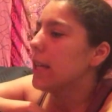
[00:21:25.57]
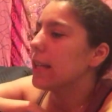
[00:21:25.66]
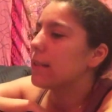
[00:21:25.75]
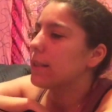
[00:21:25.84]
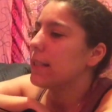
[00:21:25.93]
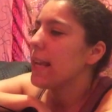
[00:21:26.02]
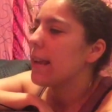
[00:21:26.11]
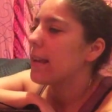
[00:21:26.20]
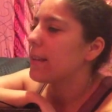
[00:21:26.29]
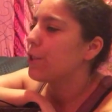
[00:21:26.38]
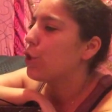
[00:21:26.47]
it
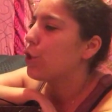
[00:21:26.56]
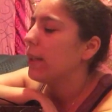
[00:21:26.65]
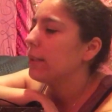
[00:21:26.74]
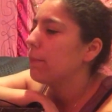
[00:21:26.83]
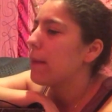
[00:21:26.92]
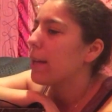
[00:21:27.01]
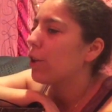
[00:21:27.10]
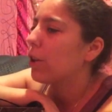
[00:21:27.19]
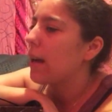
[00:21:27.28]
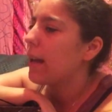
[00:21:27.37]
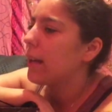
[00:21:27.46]
says direct
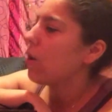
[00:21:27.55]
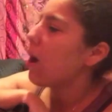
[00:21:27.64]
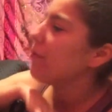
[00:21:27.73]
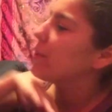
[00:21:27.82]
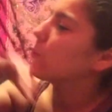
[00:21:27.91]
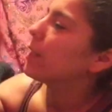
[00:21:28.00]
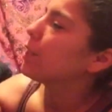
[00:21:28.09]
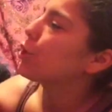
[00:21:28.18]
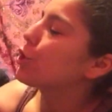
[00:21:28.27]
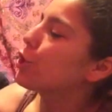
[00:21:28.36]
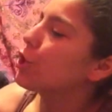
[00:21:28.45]
monitor on and off
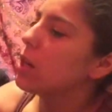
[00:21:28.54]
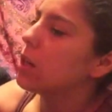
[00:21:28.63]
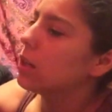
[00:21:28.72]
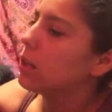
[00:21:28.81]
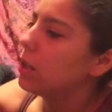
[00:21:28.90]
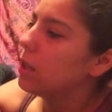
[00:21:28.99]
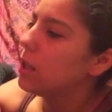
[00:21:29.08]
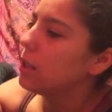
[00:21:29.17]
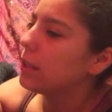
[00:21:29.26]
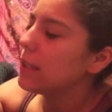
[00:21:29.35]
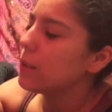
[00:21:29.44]
switch.
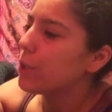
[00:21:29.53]
This